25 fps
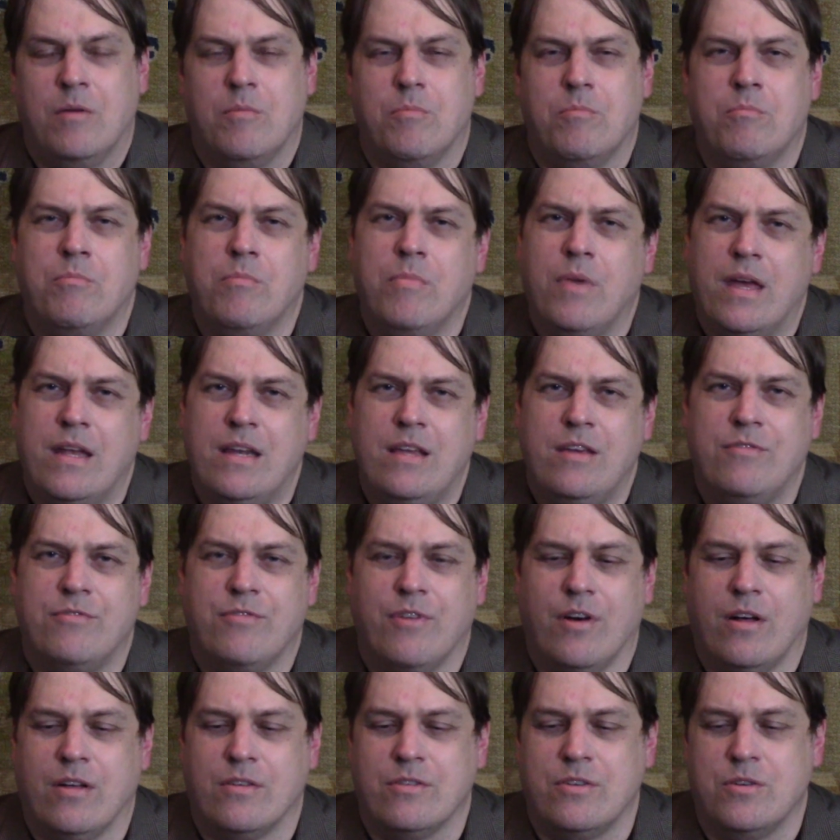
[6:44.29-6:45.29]
Many
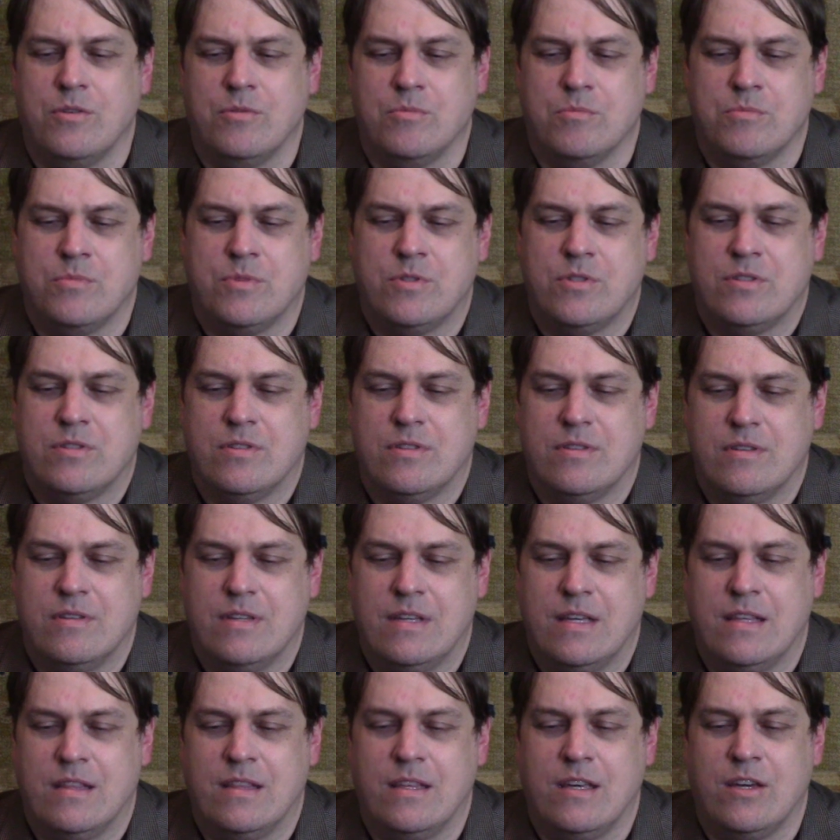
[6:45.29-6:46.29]
volumes
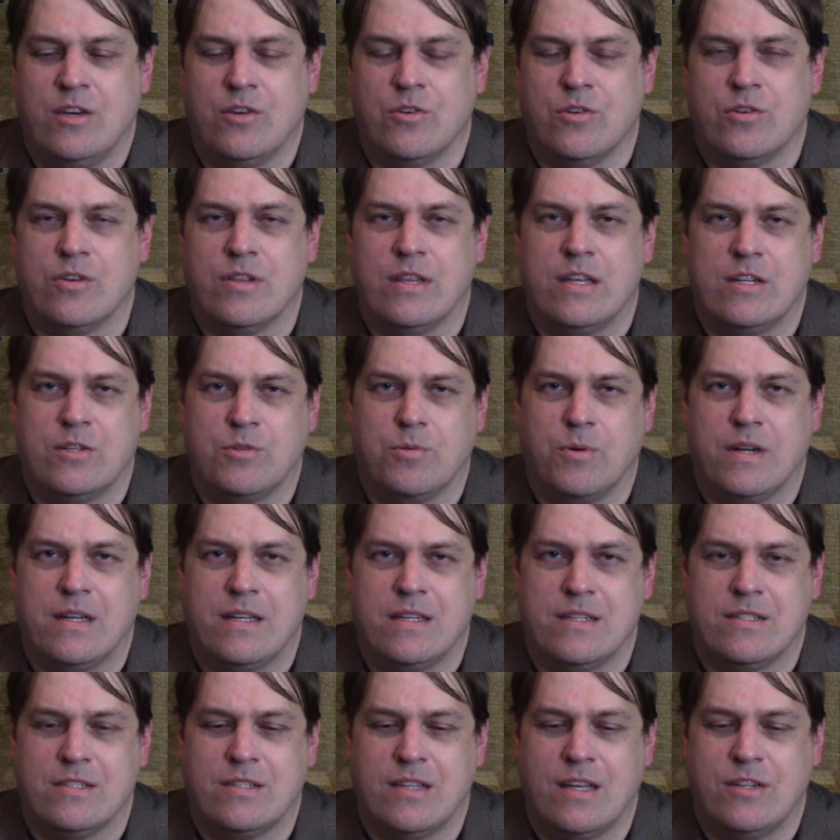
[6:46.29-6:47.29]
in the early
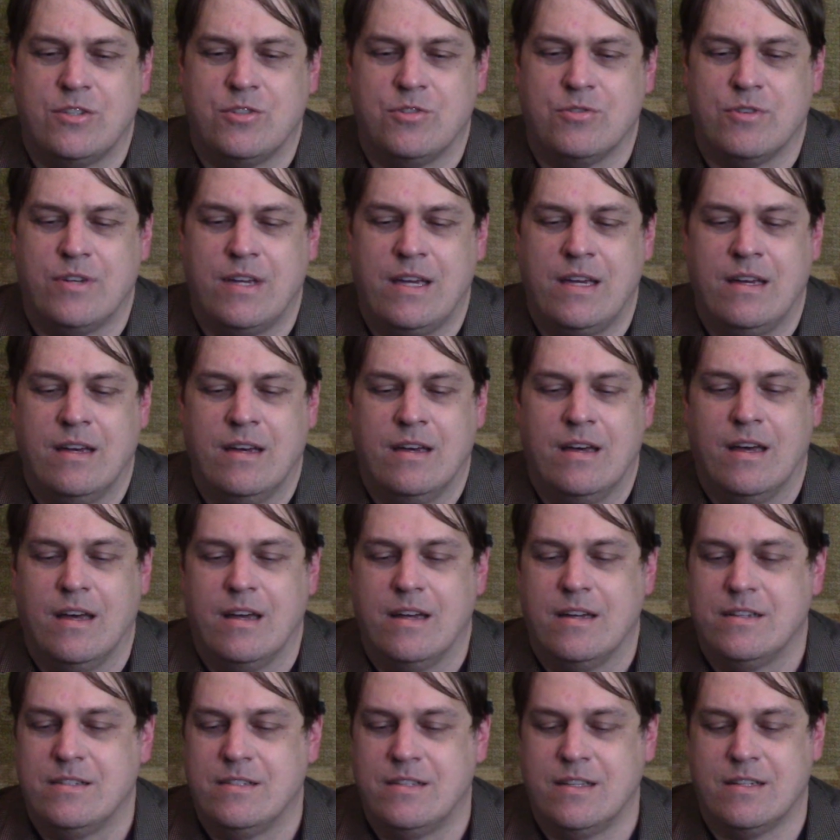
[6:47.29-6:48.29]
20th century
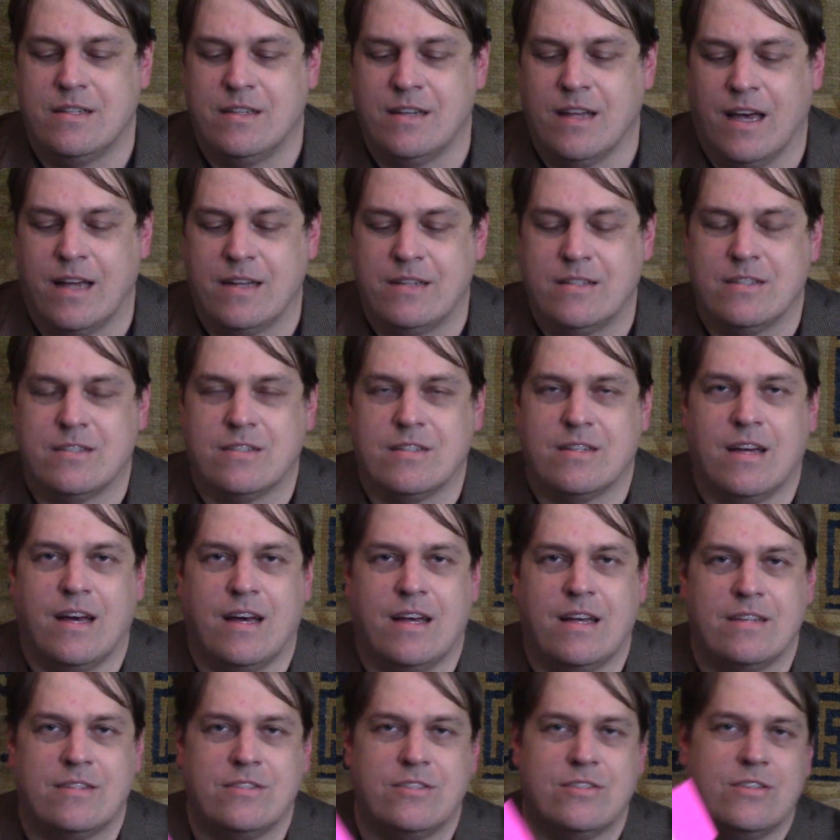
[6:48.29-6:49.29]
did not
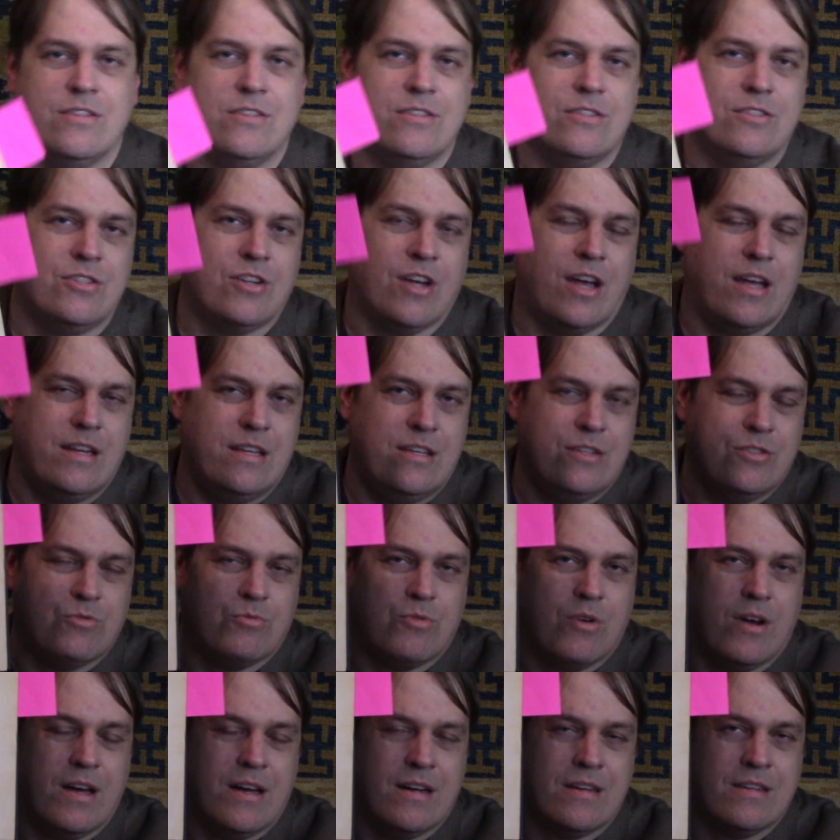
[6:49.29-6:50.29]
discuss Chinese
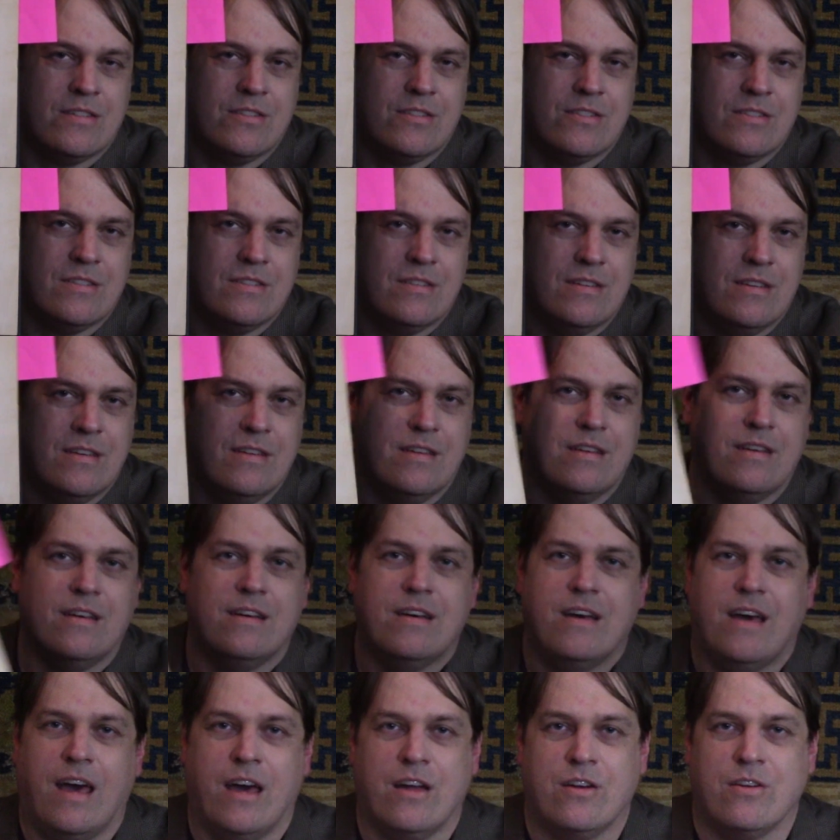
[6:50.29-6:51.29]
rugs
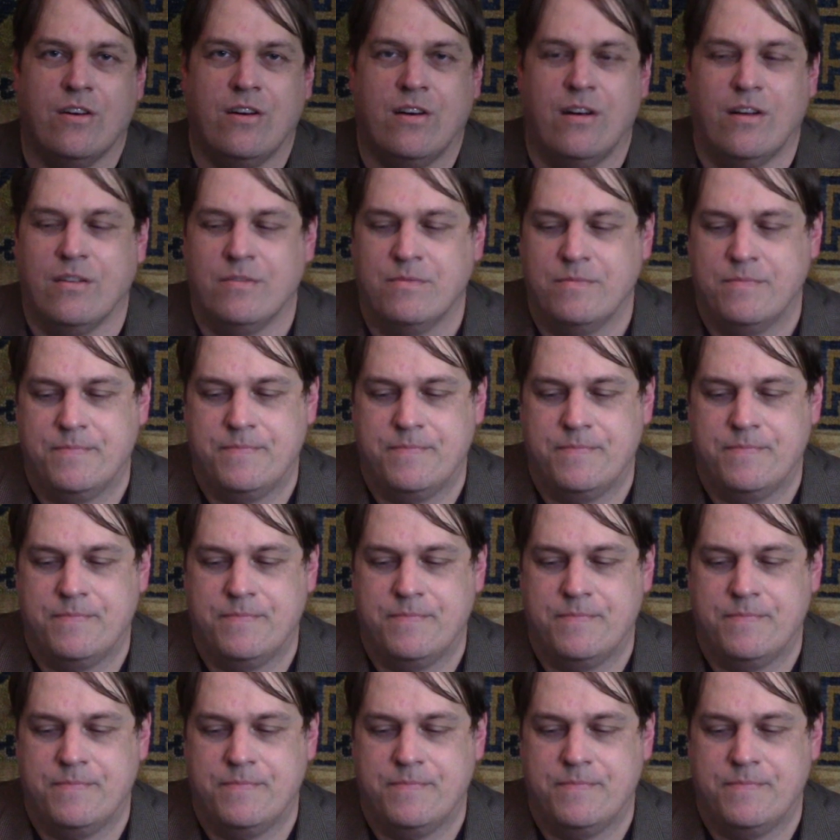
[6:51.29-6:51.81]
at all.